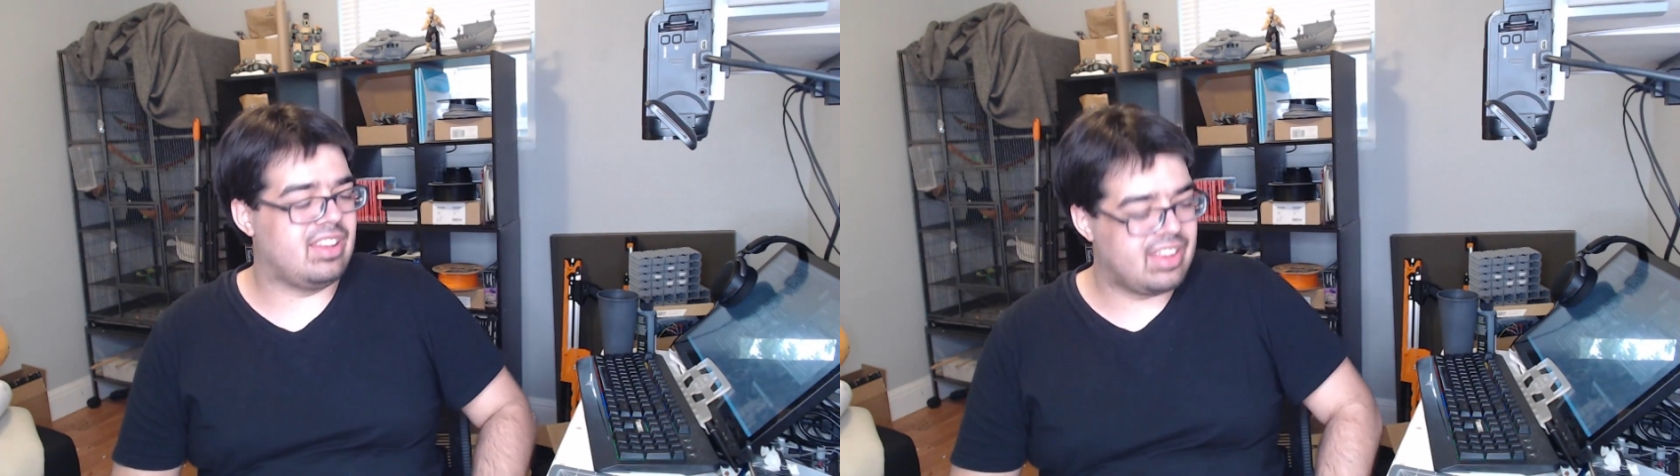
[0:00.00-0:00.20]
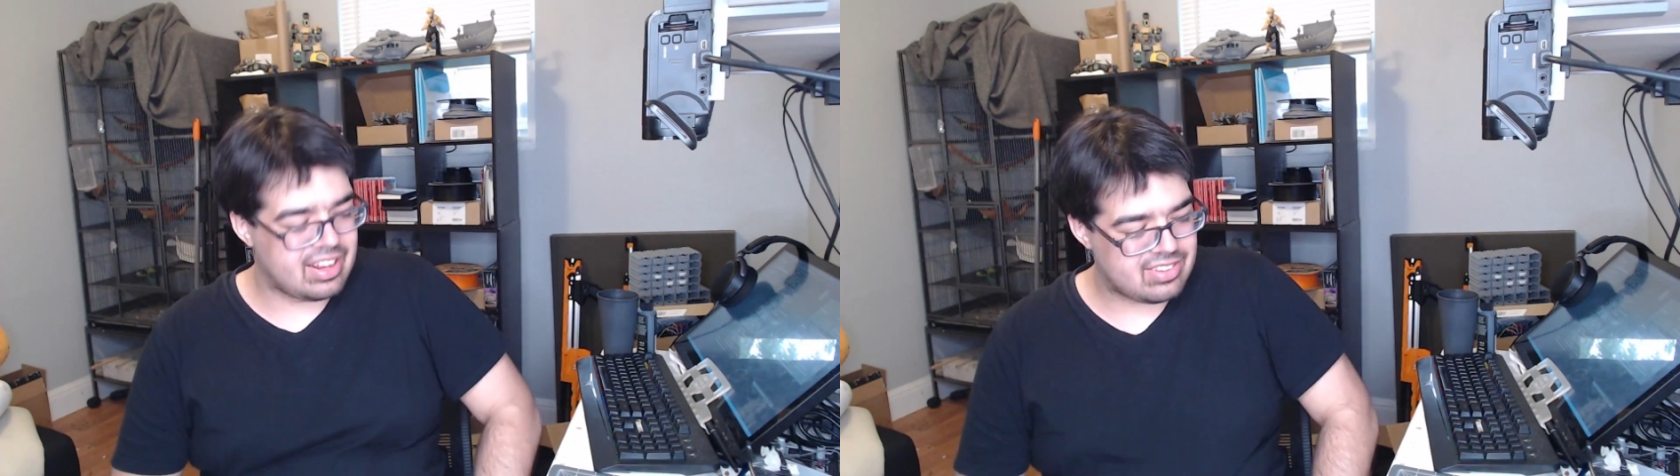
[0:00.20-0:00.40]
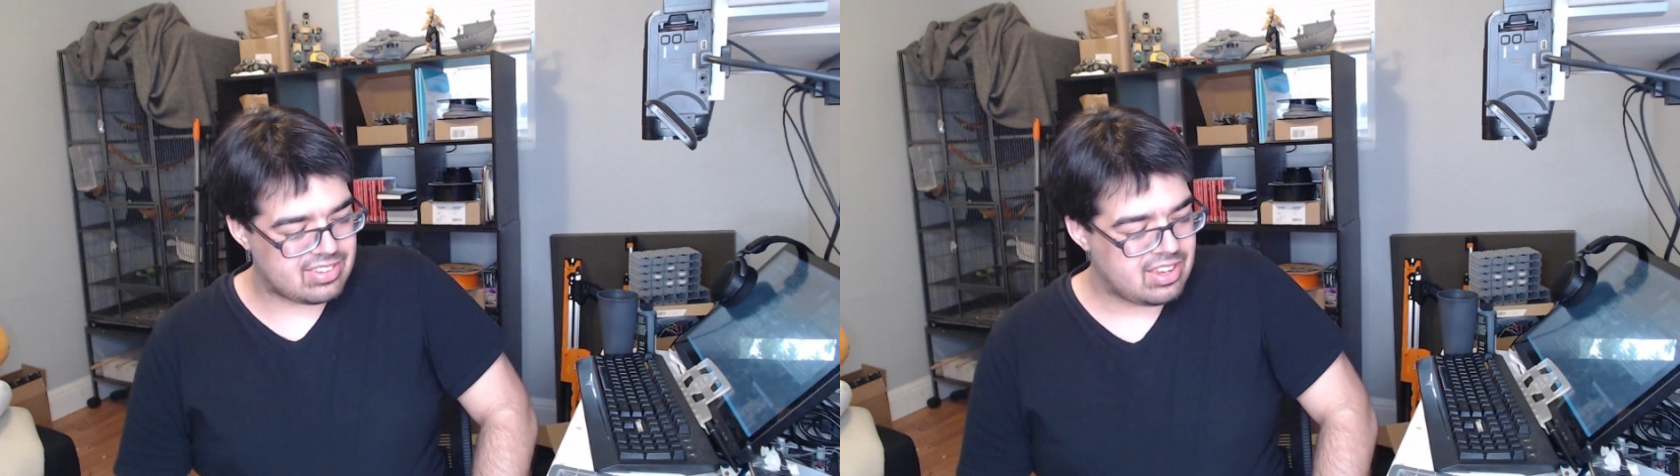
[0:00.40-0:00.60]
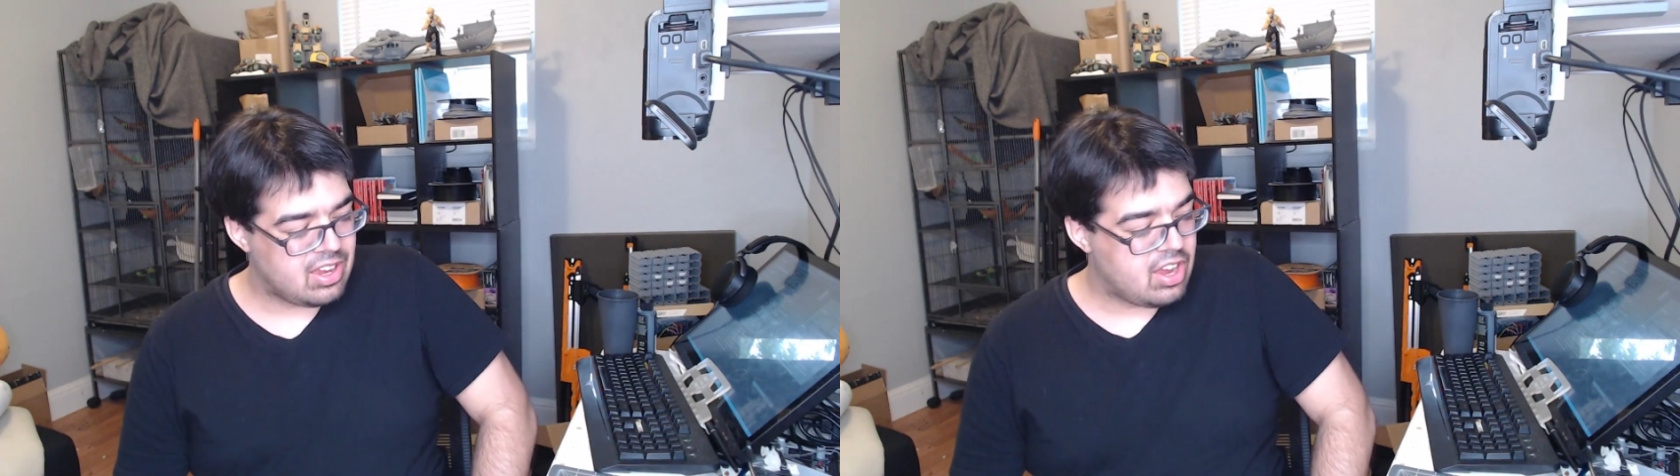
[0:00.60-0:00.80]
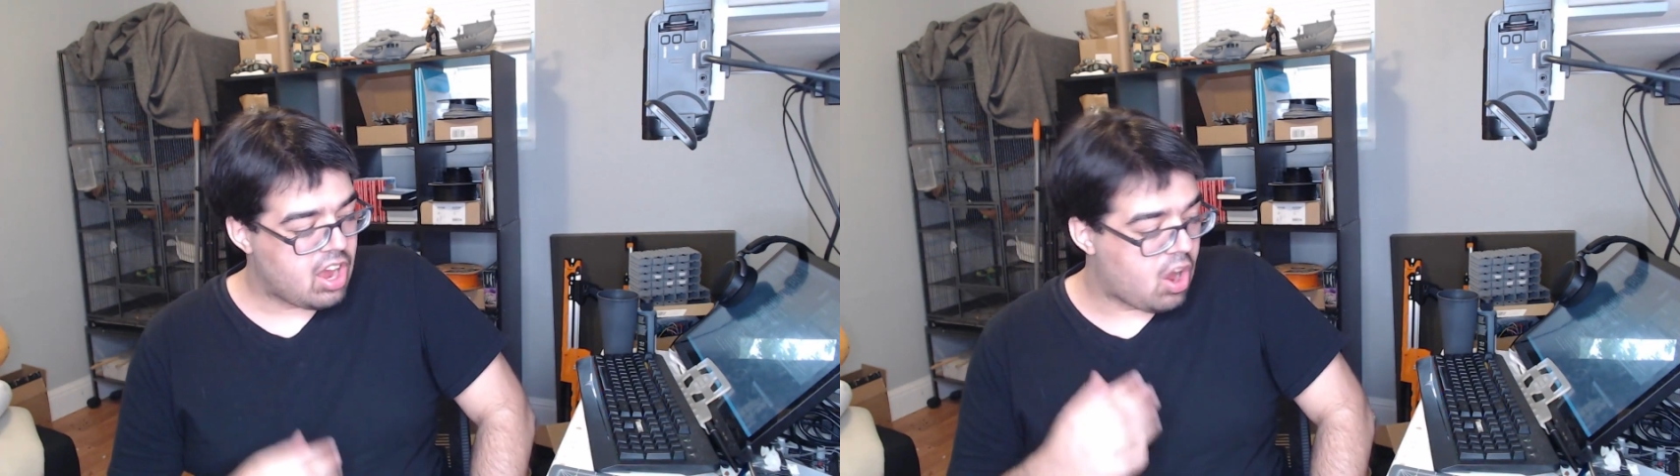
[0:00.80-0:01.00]
That's
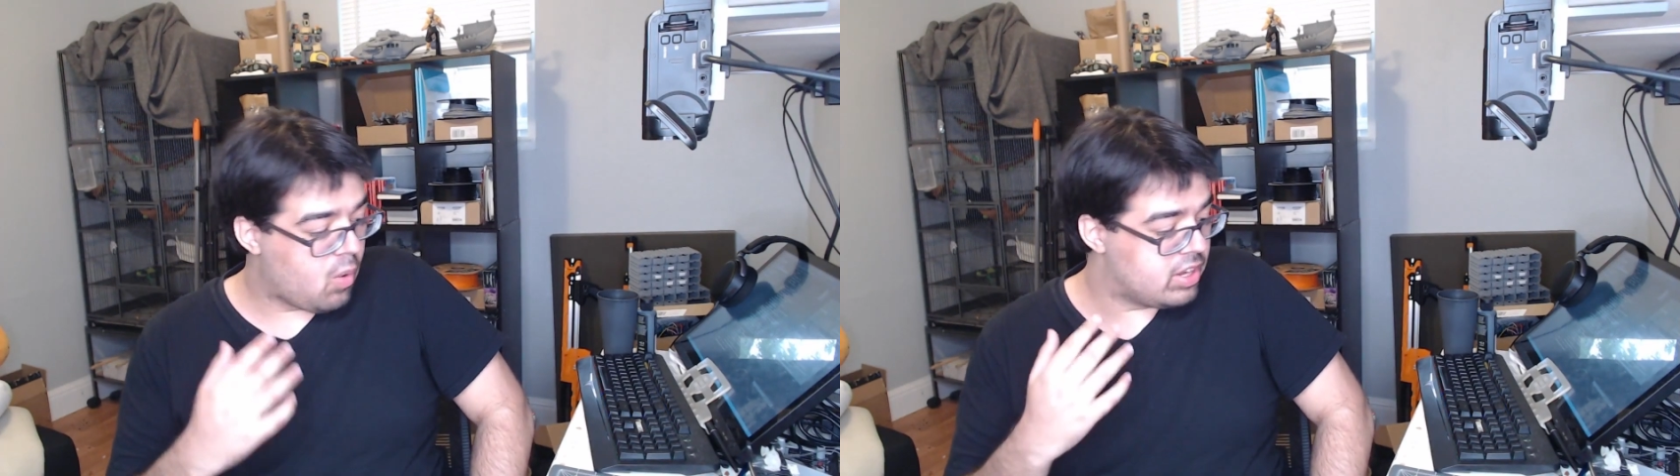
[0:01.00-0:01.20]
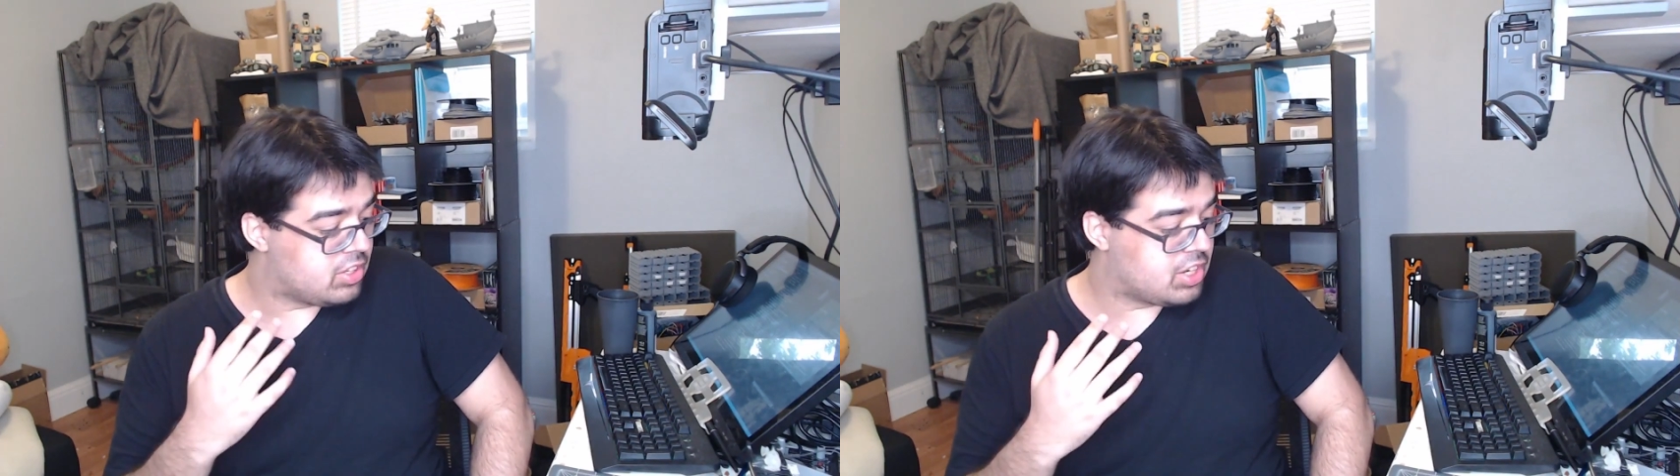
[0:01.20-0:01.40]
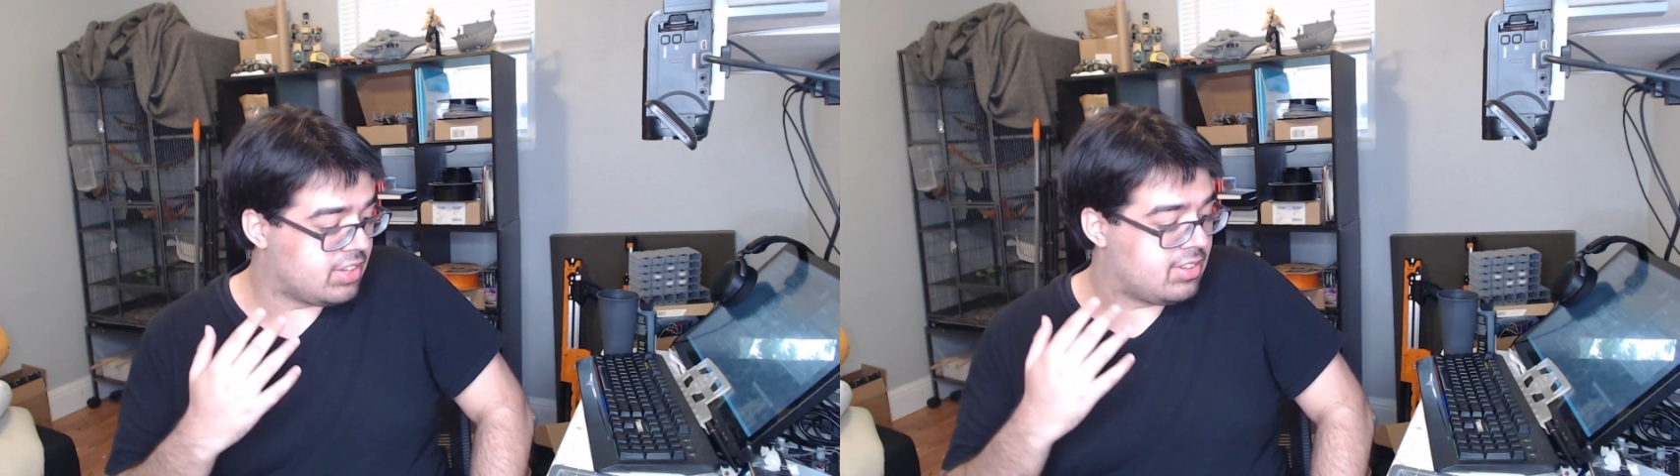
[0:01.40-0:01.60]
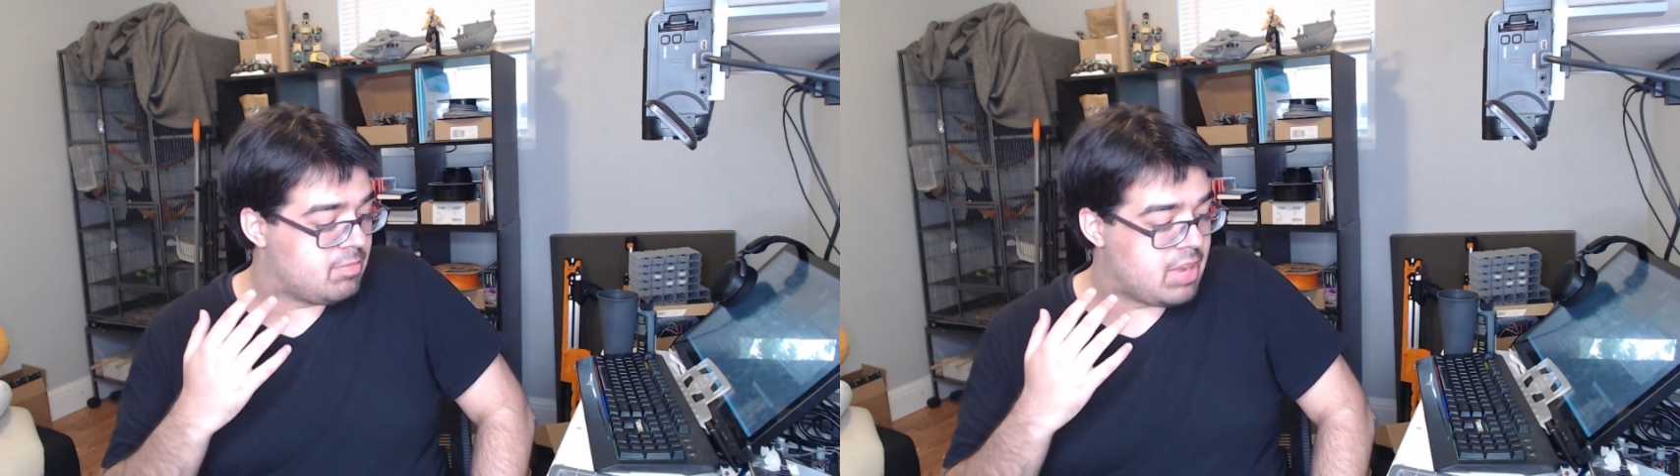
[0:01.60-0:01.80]
always just